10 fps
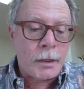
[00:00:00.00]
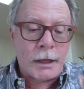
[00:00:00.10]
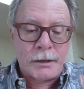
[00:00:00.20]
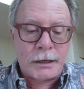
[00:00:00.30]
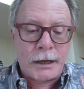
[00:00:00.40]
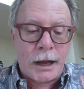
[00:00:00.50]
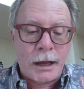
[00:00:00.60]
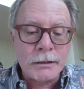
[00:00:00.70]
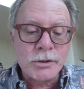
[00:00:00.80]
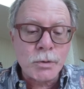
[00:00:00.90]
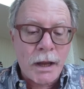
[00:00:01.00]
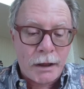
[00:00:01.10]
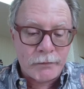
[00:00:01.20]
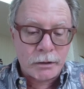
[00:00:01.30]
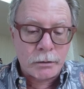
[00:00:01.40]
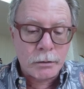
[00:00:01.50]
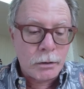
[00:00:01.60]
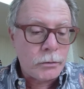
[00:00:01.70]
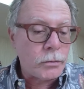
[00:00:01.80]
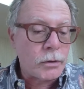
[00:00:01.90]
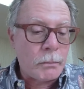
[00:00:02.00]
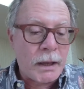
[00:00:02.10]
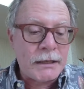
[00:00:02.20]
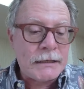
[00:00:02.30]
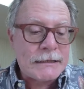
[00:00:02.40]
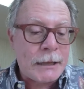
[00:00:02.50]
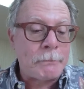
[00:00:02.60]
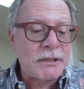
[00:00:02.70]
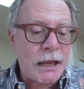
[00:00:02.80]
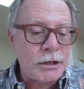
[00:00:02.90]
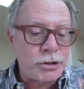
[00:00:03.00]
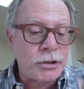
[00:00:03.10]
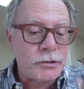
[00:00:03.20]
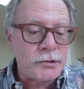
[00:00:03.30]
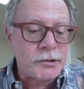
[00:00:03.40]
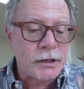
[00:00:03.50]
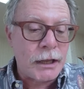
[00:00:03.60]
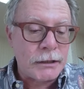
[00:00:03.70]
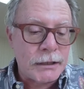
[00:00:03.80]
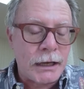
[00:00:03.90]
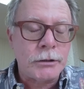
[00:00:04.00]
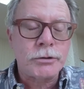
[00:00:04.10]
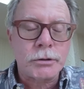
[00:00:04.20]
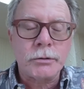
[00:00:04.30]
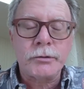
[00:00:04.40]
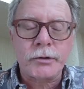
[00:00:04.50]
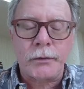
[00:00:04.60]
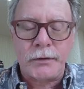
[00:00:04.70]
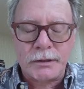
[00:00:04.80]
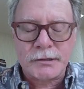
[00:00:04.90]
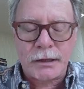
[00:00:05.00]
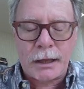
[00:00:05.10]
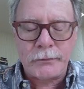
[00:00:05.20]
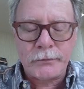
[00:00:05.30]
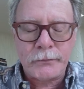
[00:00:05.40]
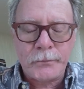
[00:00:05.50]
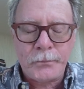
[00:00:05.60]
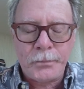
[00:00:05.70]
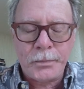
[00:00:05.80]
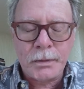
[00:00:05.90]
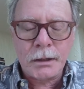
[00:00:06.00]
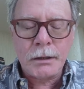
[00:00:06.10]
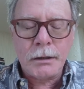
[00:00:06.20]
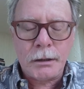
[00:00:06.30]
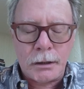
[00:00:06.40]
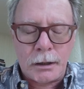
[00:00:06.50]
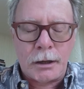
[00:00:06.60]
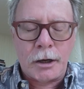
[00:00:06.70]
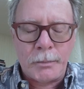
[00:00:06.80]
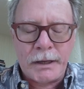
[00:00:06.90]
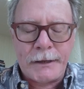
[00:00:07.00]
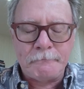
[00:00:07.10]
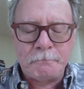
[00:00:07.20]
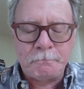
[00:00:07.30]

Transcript: and a guide to heaven through the many temptations and dangers of this life. Amen.